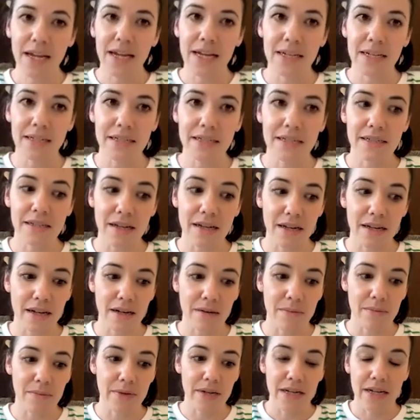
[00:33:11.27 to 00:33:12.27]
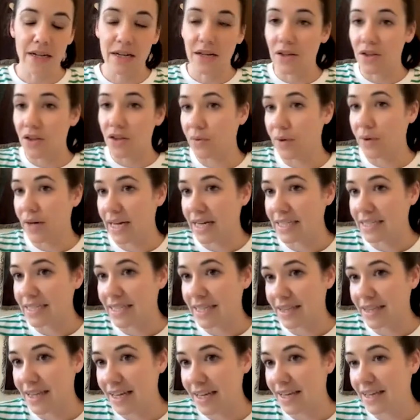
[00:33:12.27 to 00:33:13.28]
And the way I
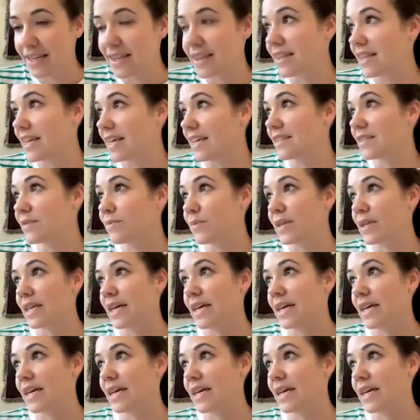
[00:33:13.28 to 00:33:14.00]
did this,